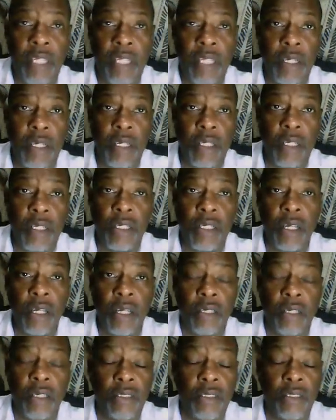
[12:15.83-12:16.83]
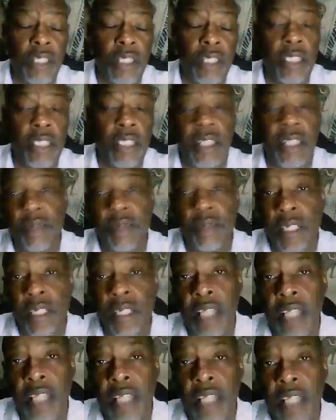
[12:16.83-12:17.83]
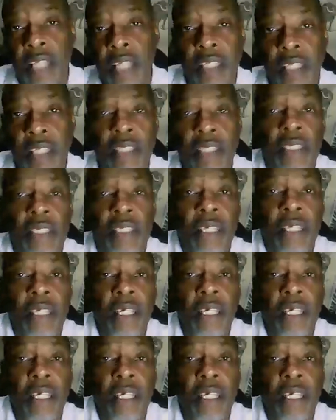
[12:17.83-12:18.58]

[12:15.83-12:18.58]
the article says 70 days